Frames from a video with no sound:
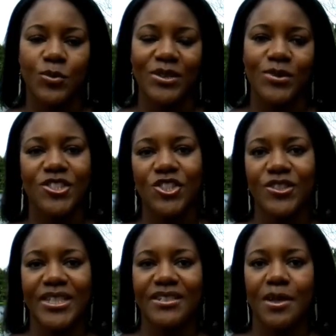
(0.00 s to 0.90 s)
I was
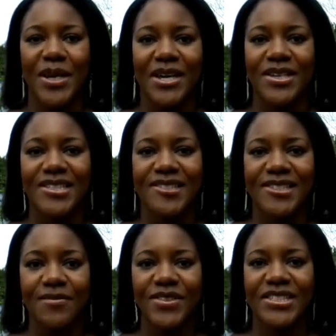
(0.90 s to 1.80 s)
talking about a
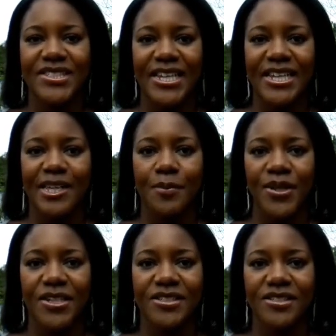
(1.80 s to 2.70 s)
7-day
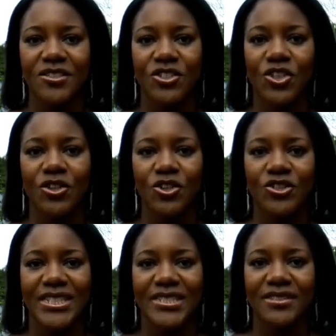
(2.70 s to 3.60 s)
personal
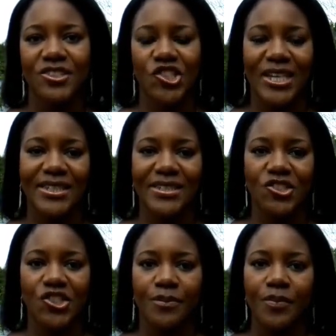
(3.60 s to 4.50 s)
audit
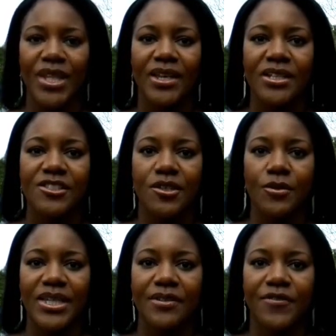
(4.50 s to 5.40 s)
challenge. So
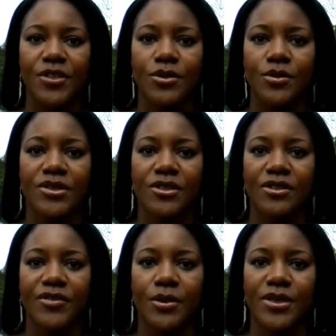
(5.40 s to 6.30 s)
if you
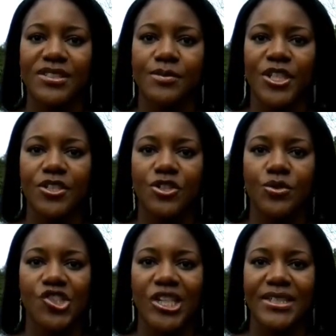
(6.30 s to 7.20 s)
sort of go onto my
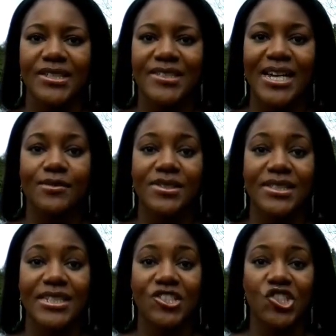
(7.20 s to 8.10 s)
New Journeys
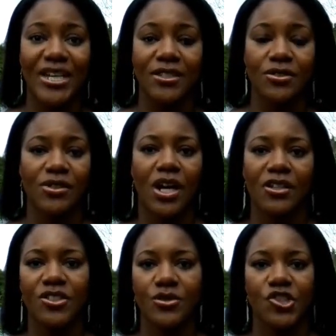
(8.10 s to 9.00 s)
Counselling channel
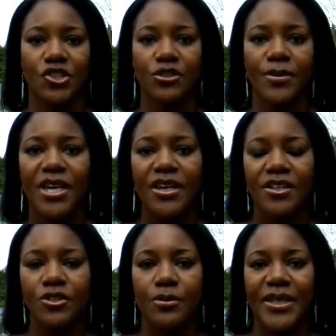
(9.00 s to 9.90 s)
on YouTube,
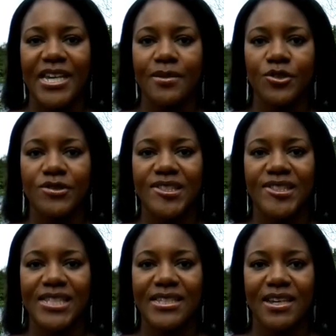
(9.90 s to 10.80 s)
you'll be able to
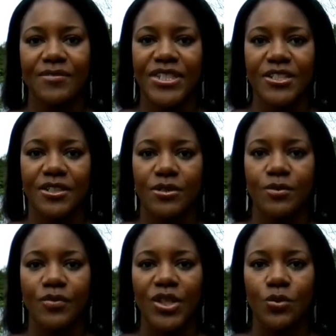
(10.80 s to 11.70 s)
see that video,
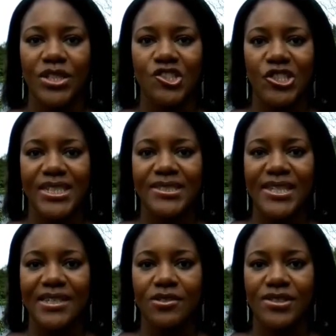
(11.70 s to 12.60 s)
which
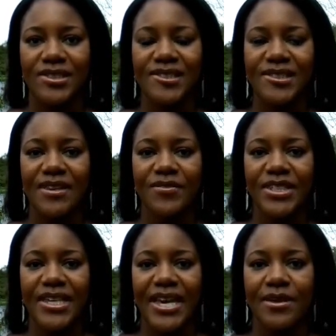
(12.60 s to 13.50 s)
details 7
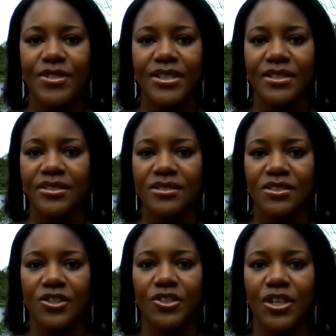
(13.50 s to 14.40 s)
areas
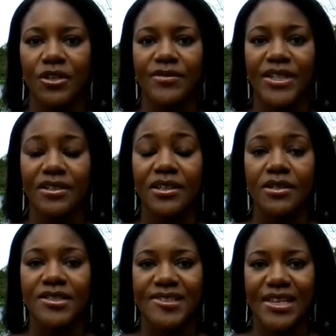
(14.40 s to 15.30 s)
to look over
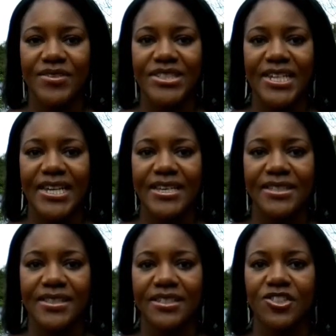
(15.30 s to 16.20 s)
7
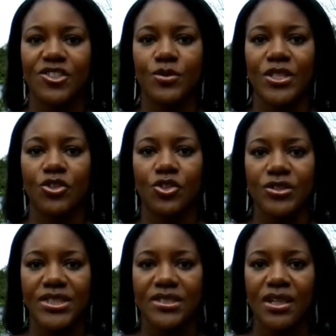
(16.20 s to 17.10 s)
days and to do an
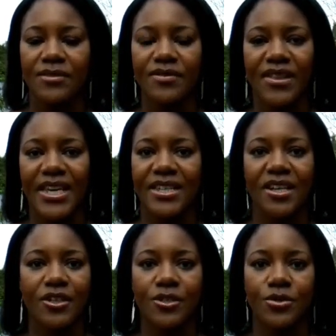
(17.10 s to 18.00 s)
audit of. They
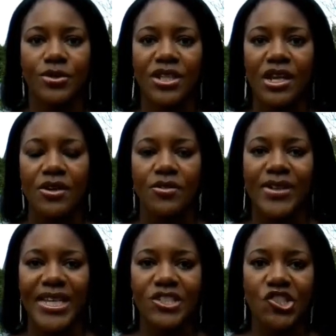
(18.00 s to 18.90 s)
include
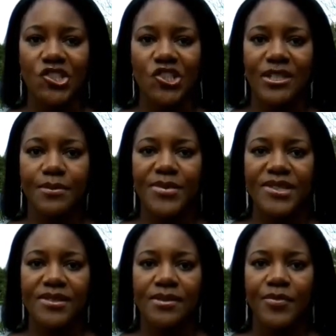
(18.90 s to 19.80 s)

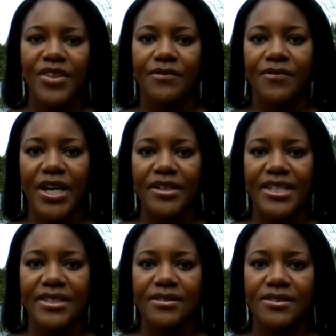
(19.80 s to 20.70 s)
relationships,
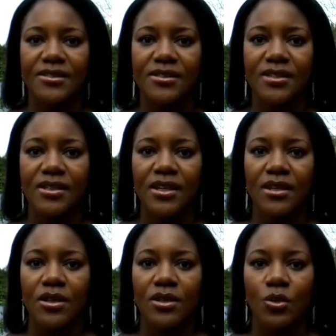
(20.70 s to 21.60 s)
finance,
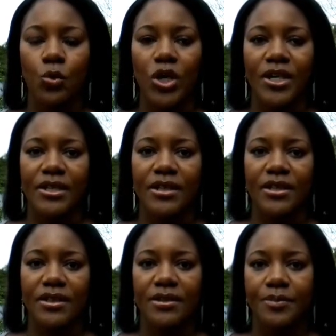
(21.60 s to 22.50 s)
work,